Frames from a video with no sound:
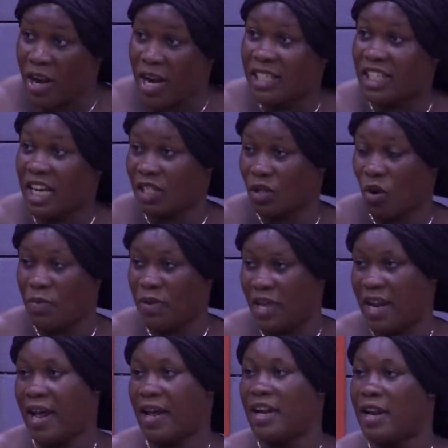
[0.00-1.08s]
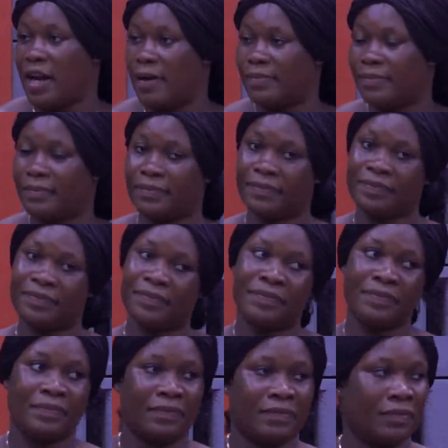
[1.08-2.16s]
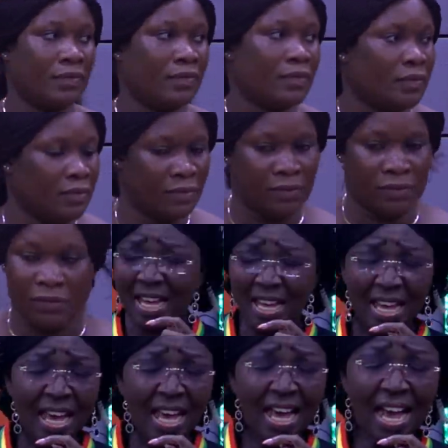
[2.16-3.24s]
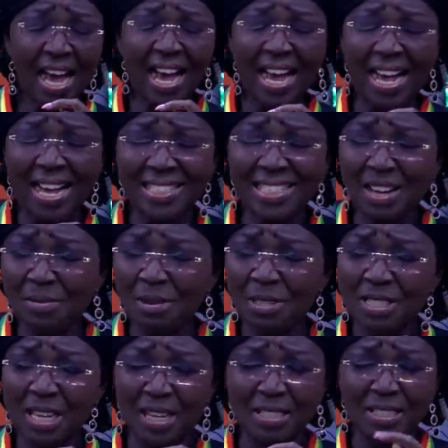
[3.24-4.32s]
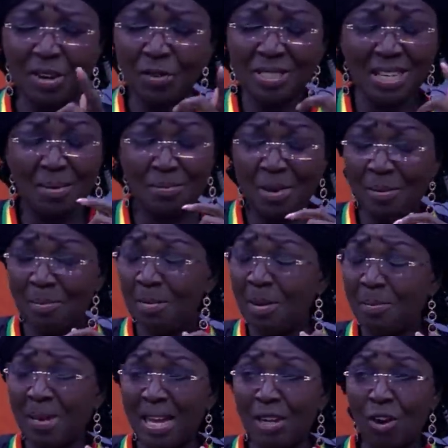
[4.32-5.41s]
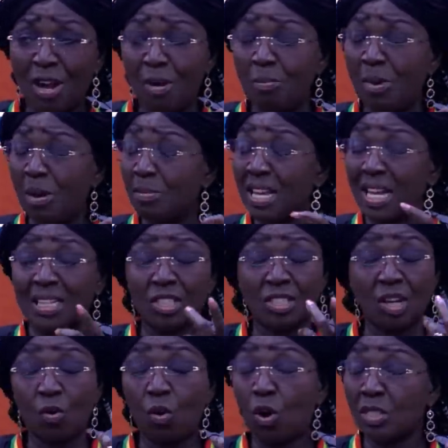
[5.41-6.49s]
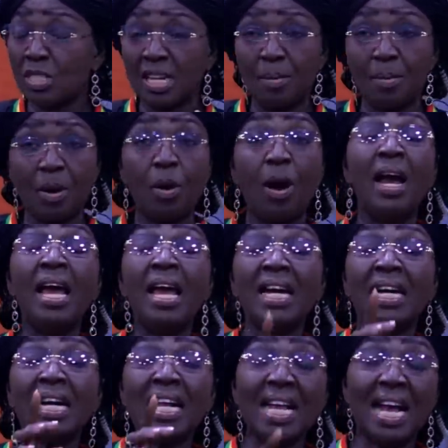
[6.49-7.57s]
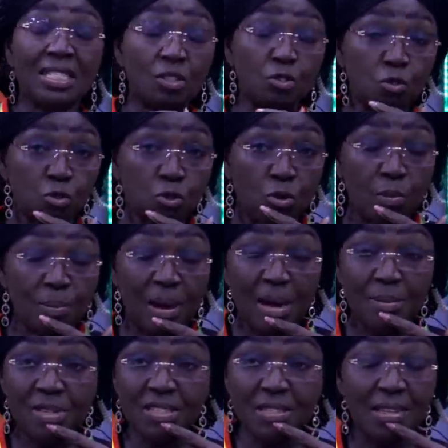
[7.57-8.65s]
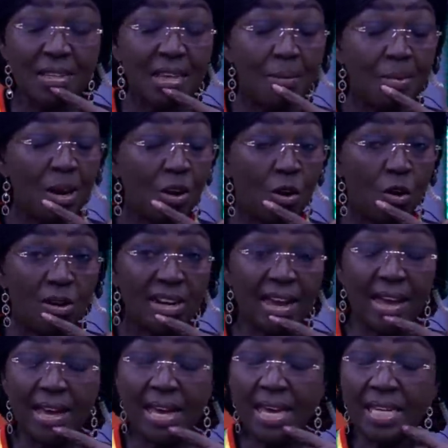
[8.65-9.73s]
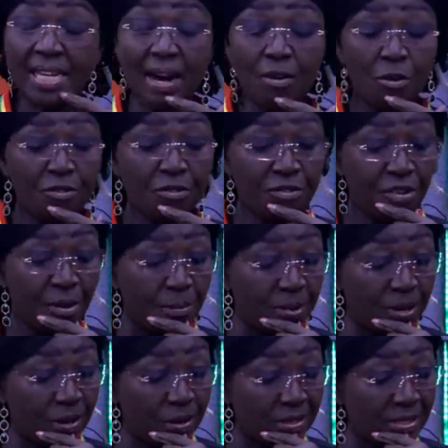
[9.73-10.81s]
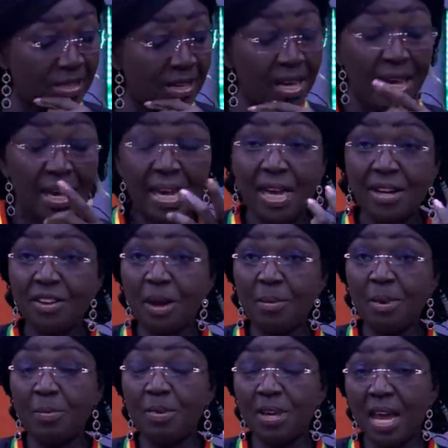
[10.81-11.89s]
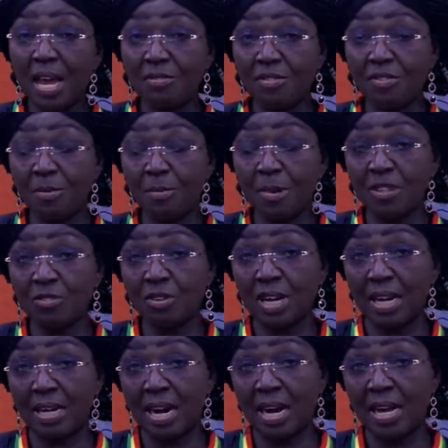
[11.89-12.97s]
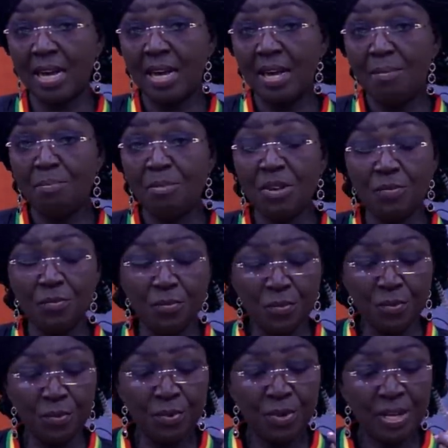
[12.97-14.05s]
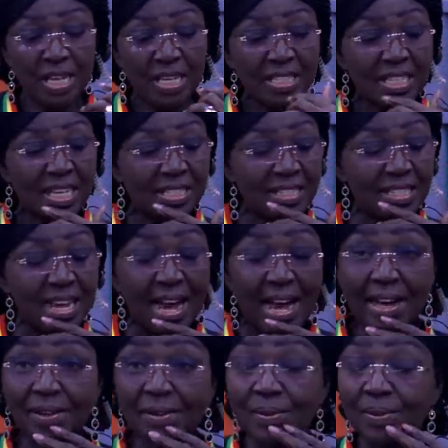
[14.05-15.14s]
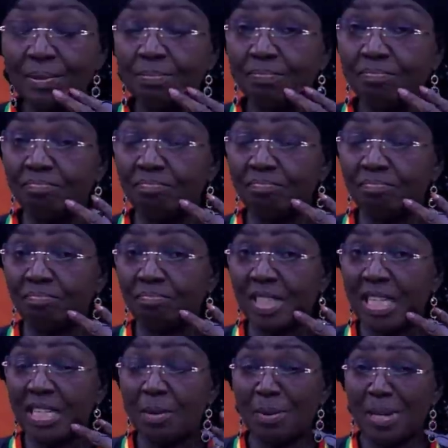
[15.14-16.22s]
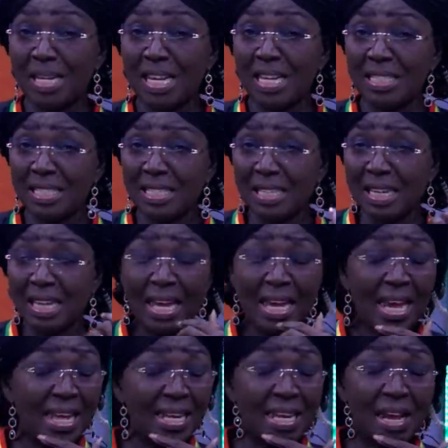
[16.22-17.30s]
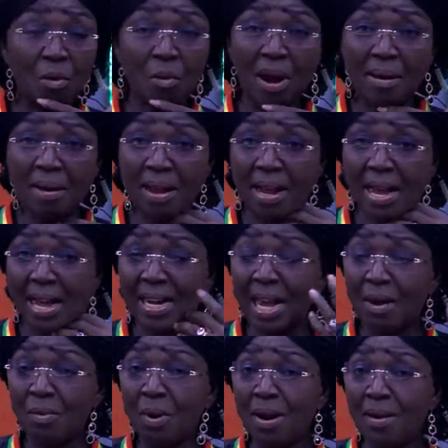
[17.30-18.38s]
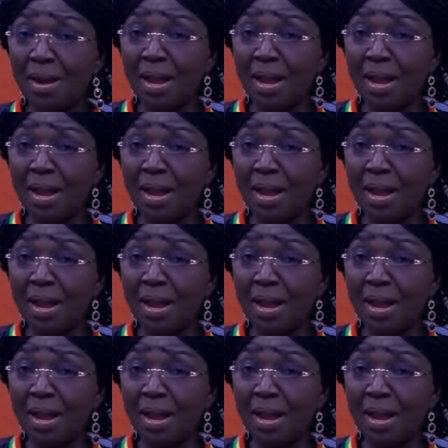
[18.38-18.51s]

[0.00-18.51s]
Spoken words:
I just remember me, did you say? I said, me said, there was a mamma lawyer bum, yet there's a court in Ebeco. Can you ask us so, Bammy, say, Ebeco Hona, Yakoshim, because, and near maybe a chicken massacre crack. Me, hm, say, see, I know, a Japadienti, any a worry, and I worry.